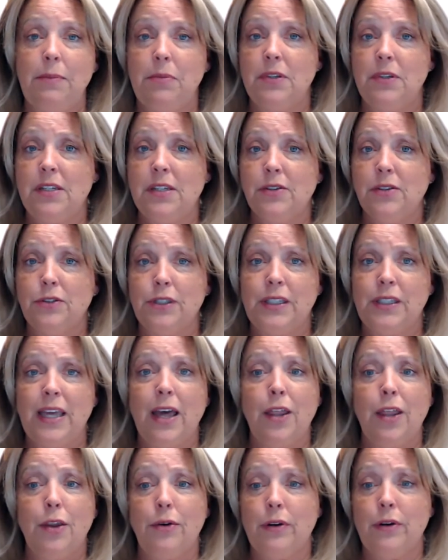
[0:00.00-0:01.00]
the deal
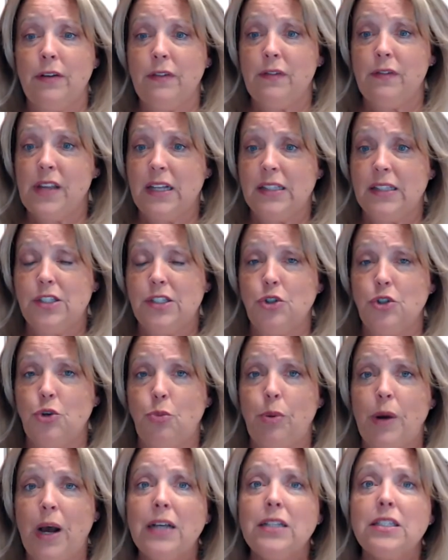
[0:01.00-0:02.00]
together if that's still
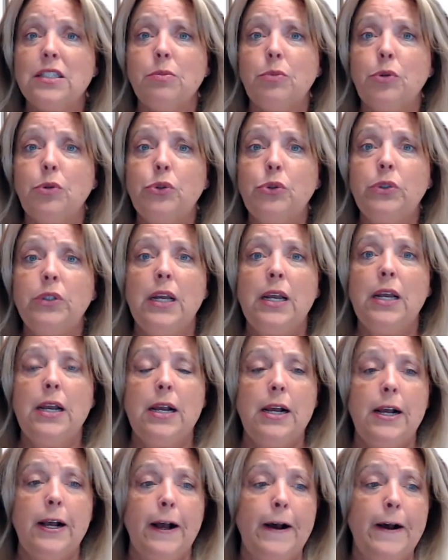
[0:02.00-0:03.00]
possible.
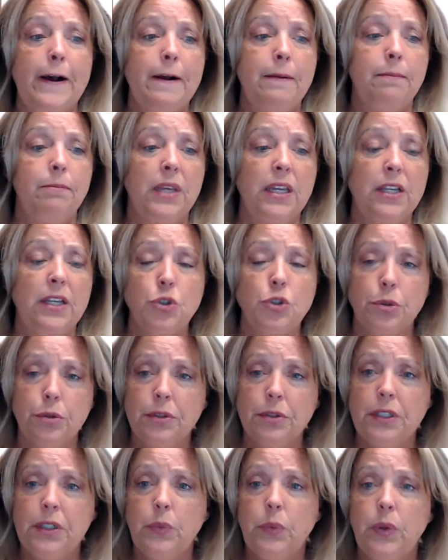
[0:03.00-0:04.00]
And
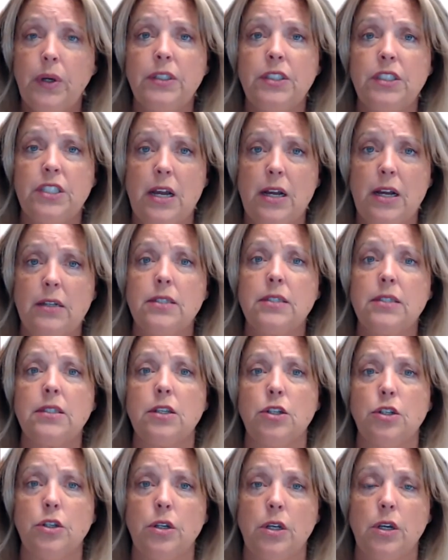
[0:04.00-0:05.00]
truly what
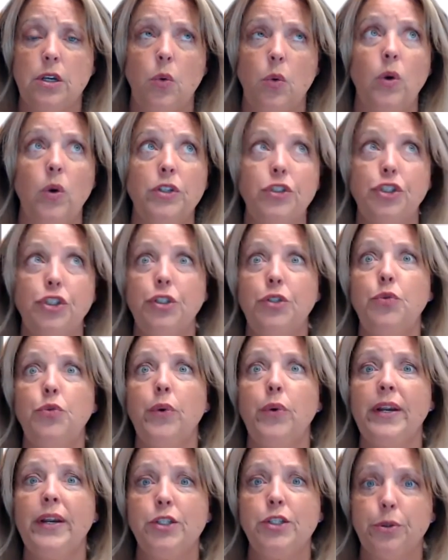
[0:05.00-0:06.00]
should
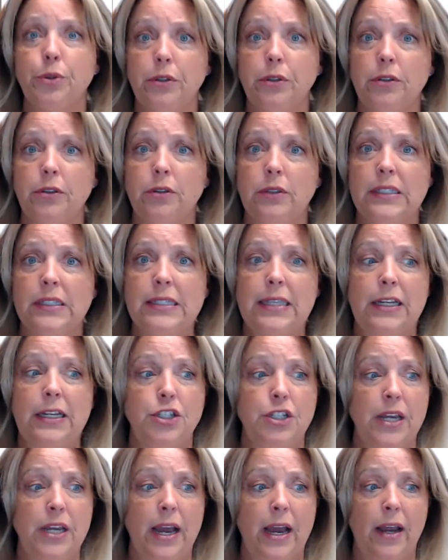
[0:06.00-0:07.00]
ring true is that
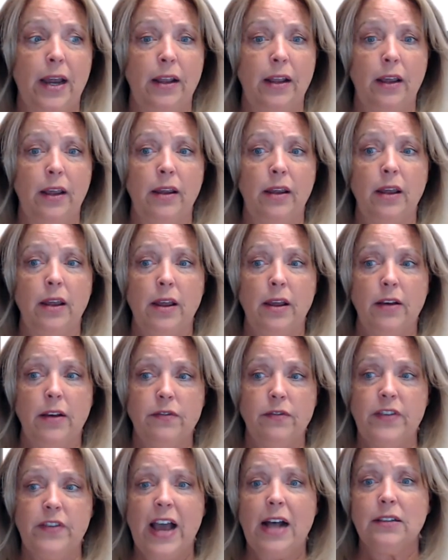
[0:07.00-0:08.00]
you had a
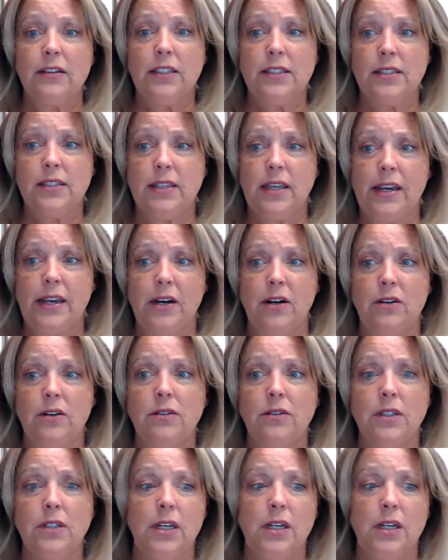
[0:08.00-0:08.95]
valid sale,